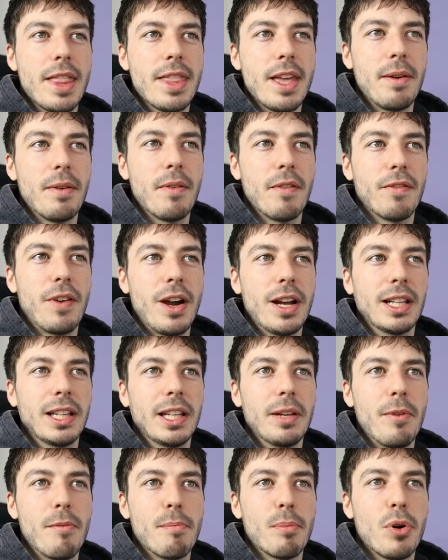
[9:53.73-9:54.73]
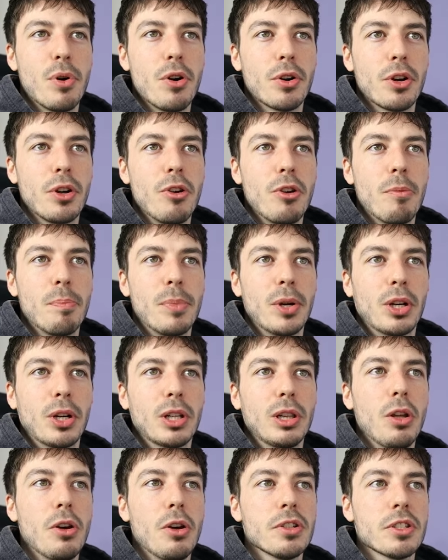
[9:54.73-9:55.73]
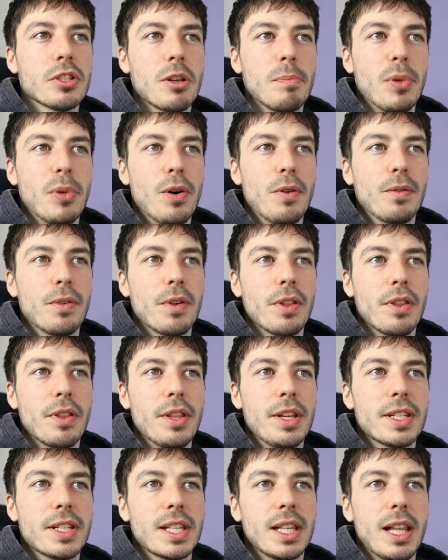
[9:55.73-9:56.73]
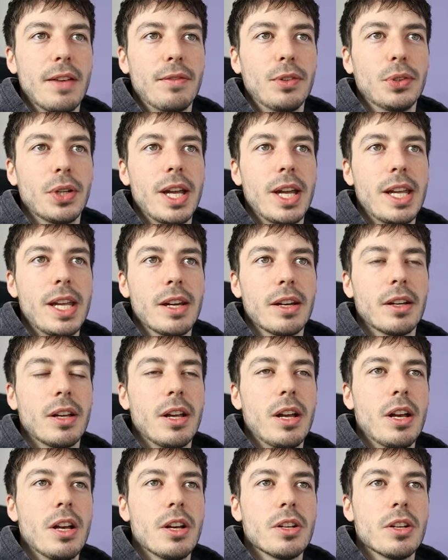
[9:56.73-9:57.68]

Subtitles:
and then finally we've broken up and closed above this level here.